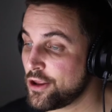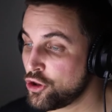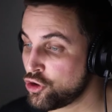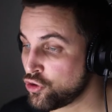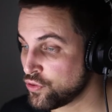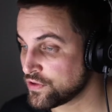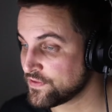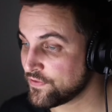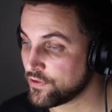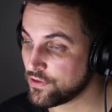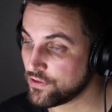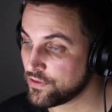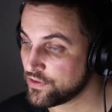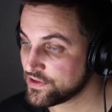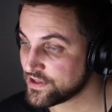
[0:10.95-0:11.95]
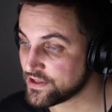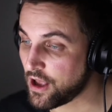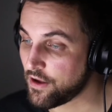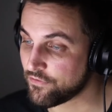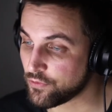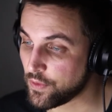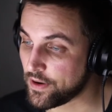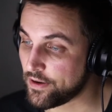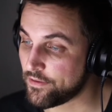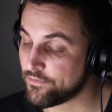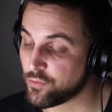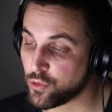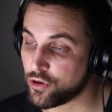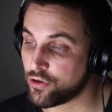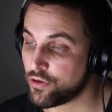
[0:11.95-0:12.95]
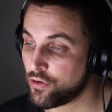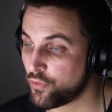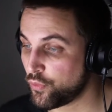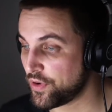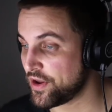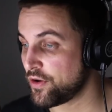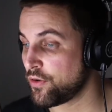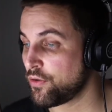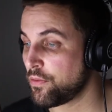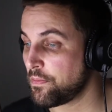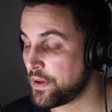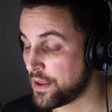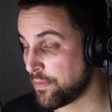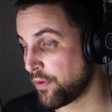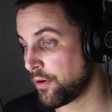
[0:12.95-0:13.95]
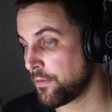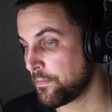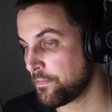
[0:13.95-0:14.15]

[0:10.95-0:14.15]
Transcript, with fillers: useful software for real people.